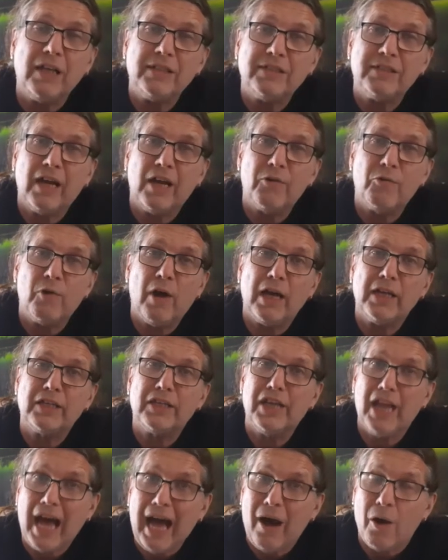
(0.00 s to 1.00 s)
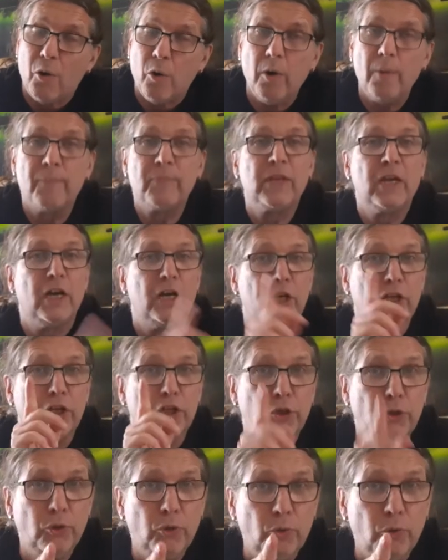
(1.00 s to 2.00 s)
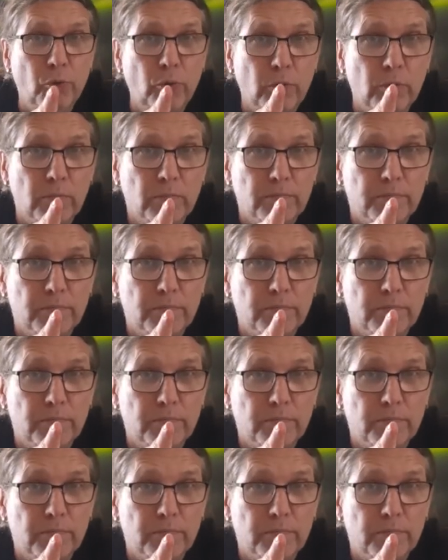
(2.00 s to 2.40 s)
sign right now, you,